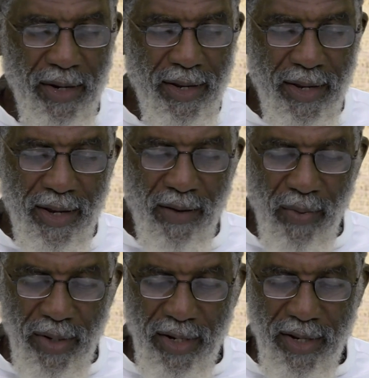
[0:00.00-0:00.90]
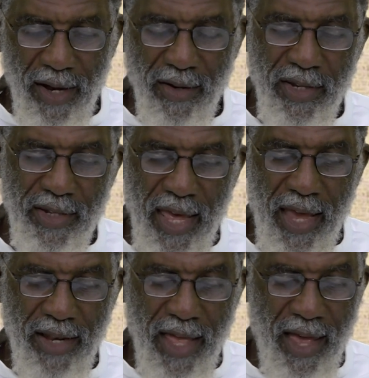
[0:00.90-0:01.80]
But we need to
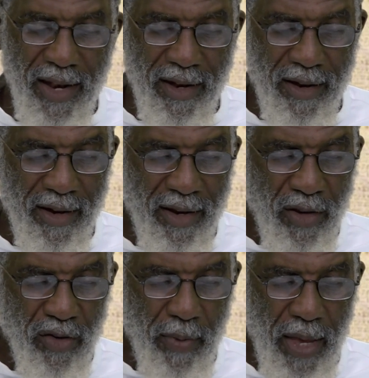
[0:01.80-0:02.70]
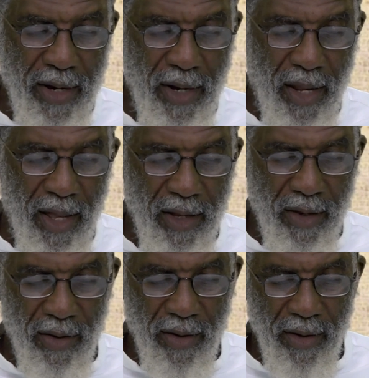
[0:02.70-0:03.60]
understand that,
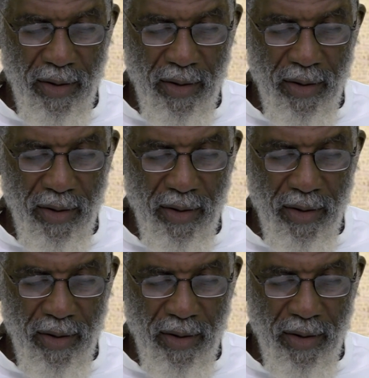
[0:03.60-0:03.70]
subhanAllah,